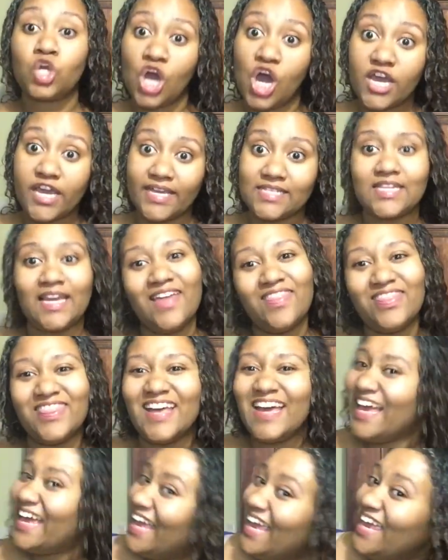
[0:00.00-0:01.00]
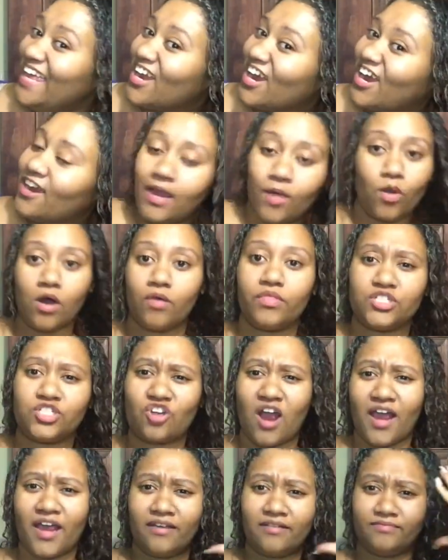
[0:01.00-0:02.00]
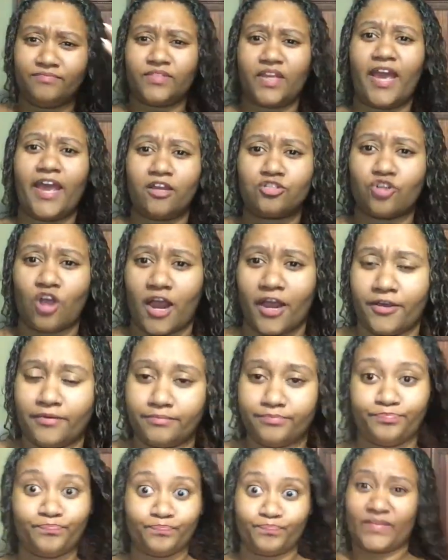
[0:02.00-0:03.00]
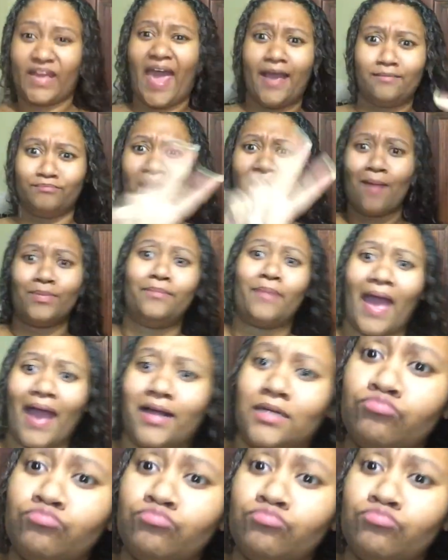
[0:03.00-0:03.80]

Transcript: to cook it in the heater, well, the dry, the hair dryer. Okay, I'll be